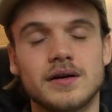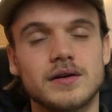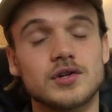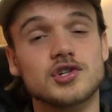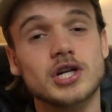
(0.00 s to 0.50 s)

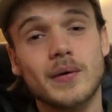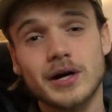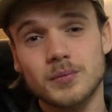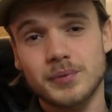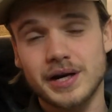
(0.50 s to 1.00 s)
sharing
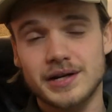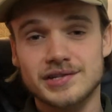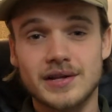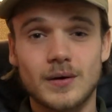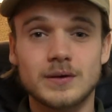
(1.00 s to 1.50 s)
opinion is
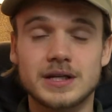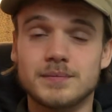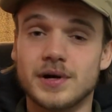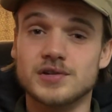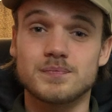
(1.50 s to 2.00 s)
not only
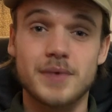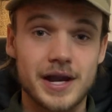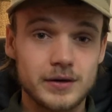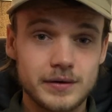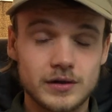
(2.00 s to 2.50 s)
much
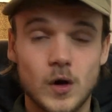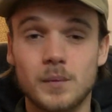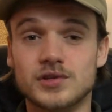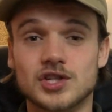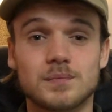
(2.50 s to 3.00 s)
better, it
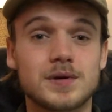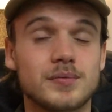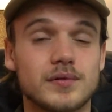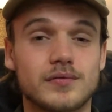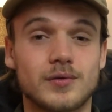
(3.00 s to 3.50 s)
opens up
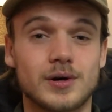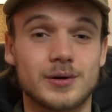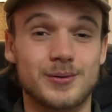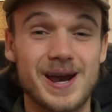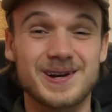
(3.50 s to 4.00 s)
people for
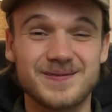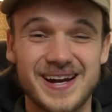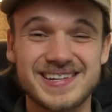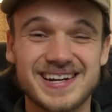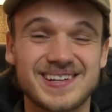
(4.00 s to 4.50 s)
greater
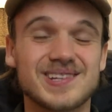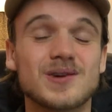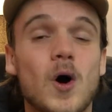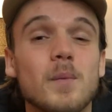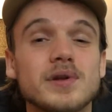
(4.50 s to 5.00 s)
magic, it also
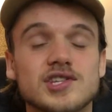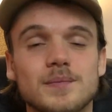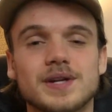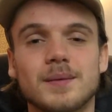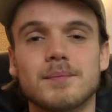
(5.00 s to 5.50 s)
opens up
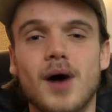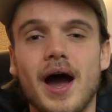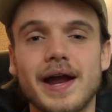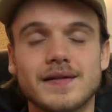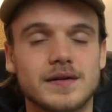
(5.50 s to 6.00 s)
their
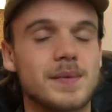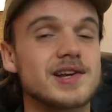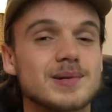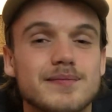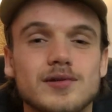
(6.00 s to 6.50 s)
mind, makes
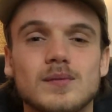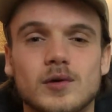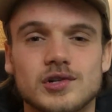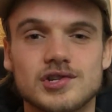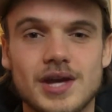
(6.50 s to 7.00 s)
them feel
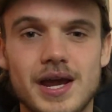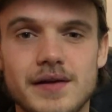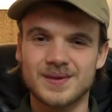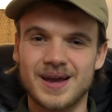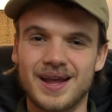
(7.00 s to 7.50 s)
more safe,
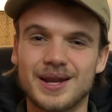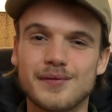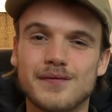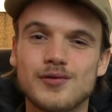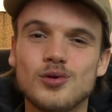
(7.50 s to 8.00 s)
and they
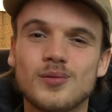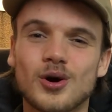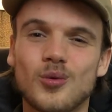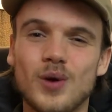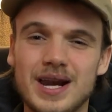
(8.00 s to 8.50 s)
feel more
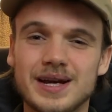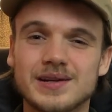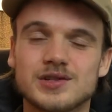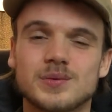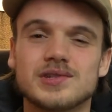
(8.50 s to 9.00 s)
willing
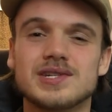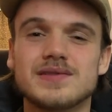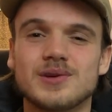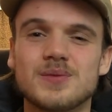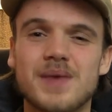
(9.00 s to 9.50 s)
to receive
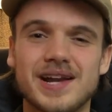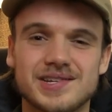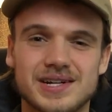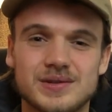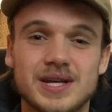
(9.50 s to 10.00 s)
good
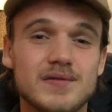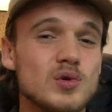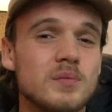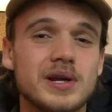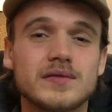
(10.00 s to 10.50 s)
magic, to give you a
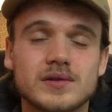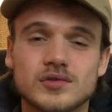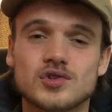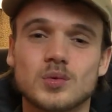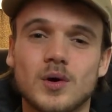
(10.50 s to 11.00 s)
bit of
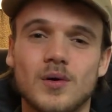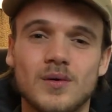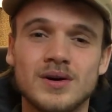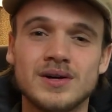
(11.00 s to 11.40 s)
control,